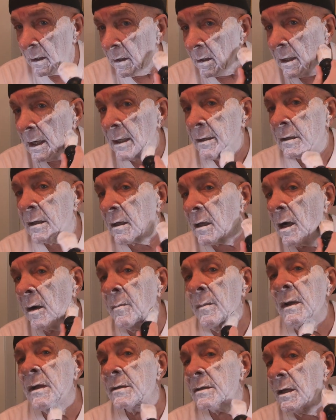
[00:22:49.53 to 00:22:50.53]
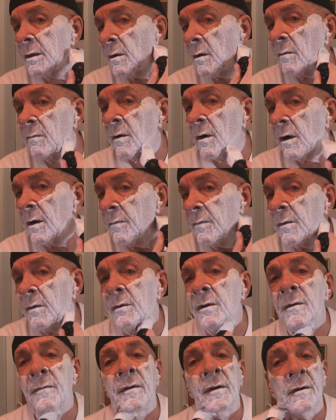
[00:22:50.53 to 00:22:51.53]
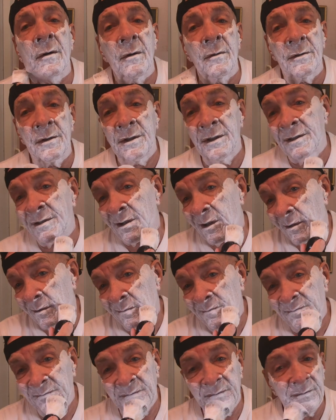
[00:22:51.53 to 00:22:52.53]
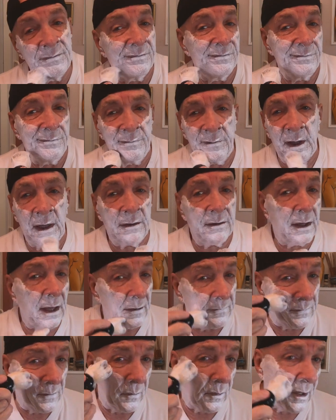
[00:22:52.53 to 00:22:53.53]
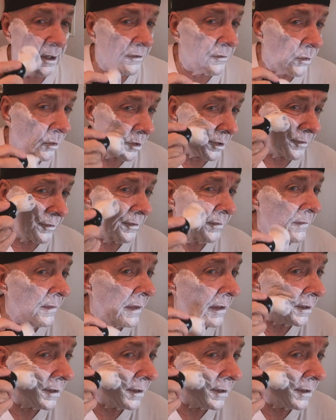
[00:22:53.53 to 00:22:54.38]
Yet the company said there were very few difficulties, so take that for what it's worth.